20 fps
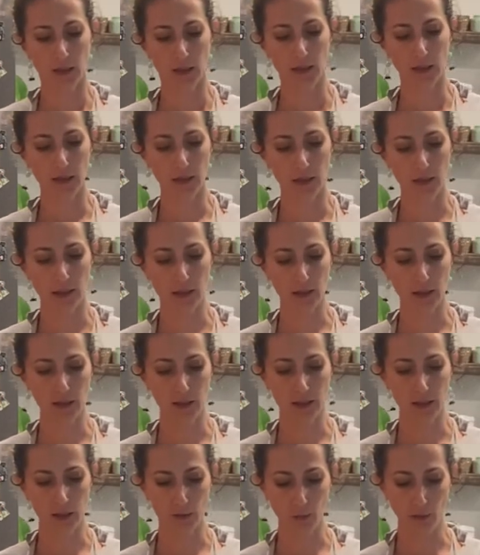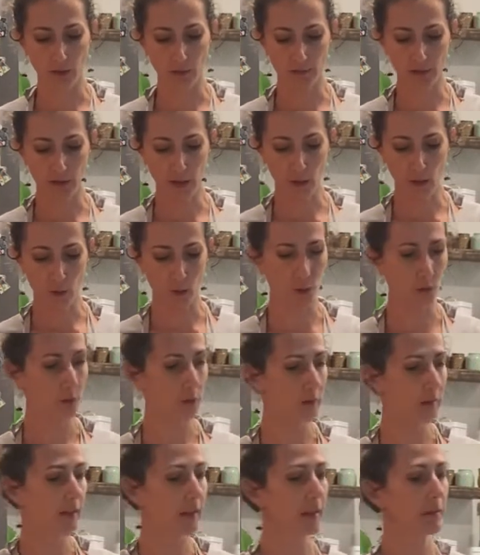the
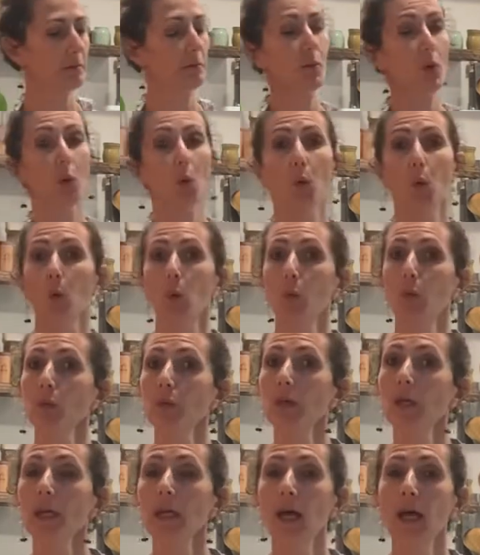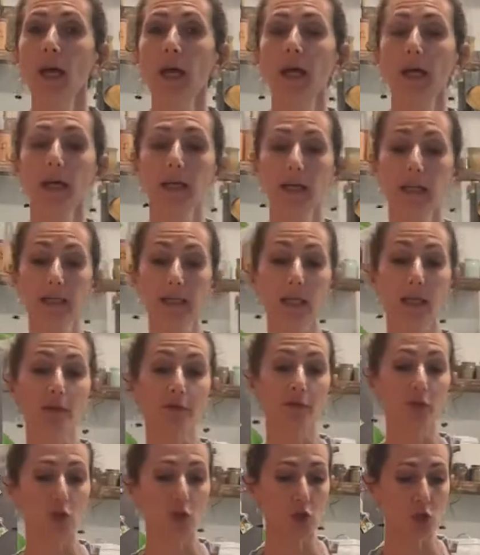ravioli mold, and if you
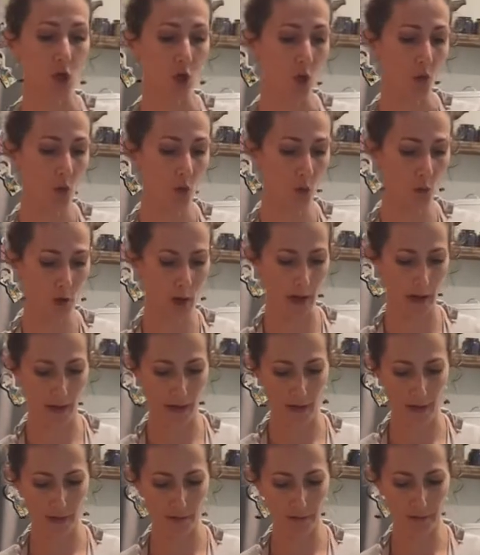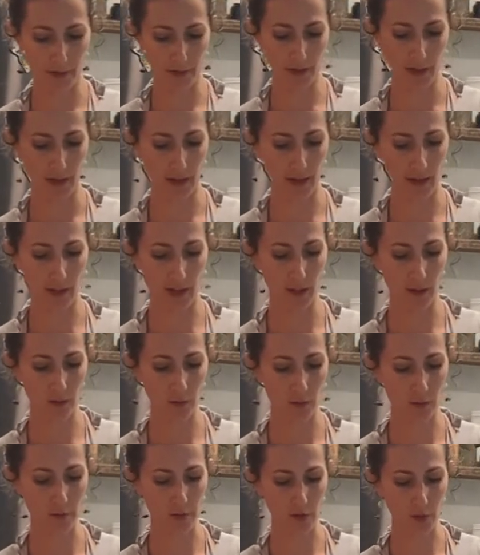don't have a
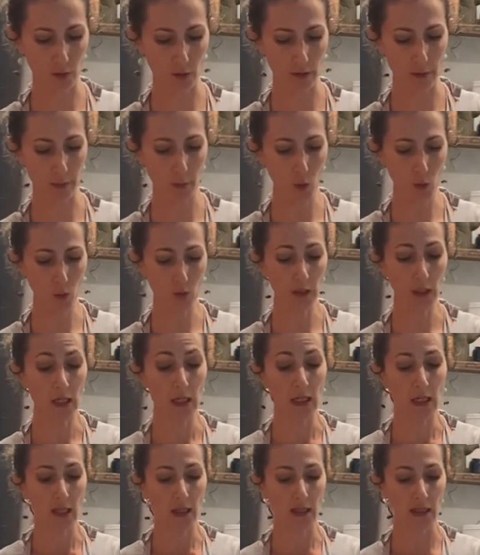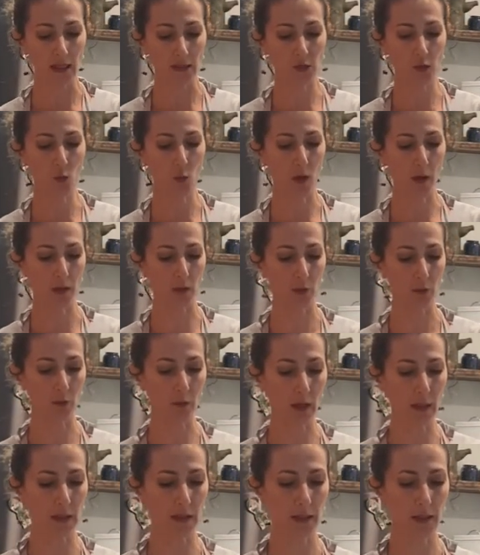ravioli mold, that's quite
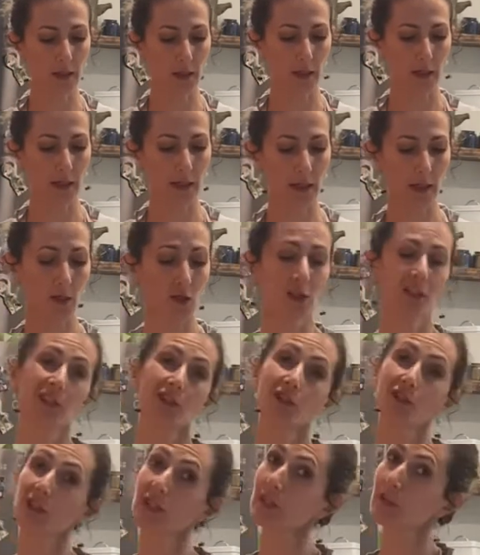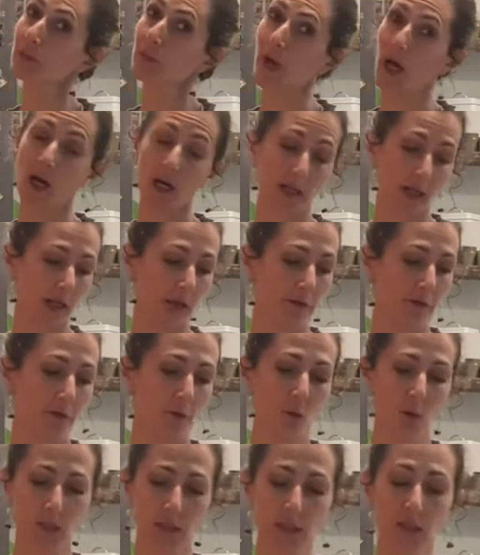alright. I actually just bought for
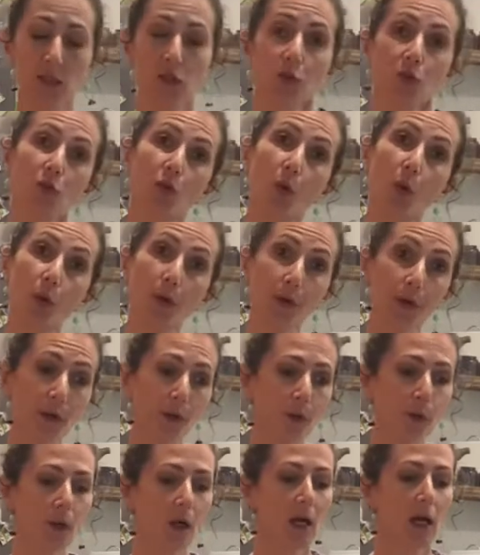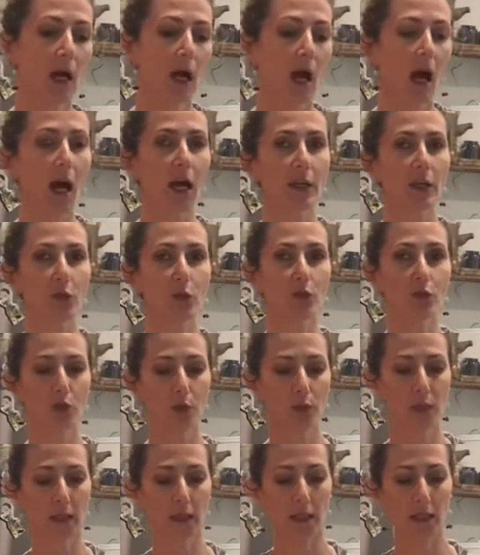this tutorial. I
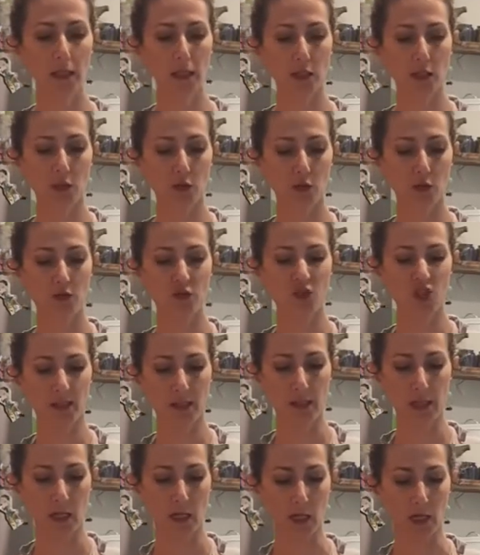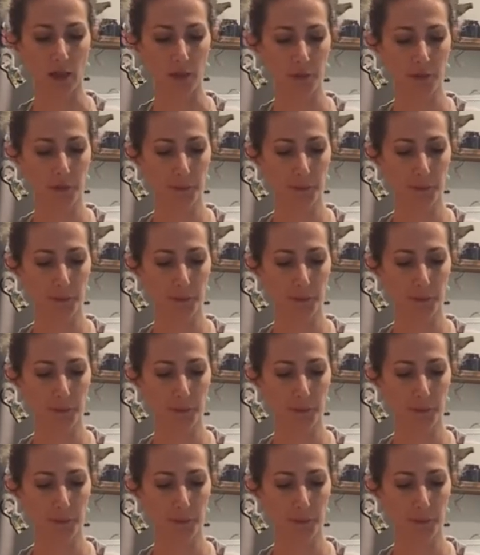usually use just a cutter,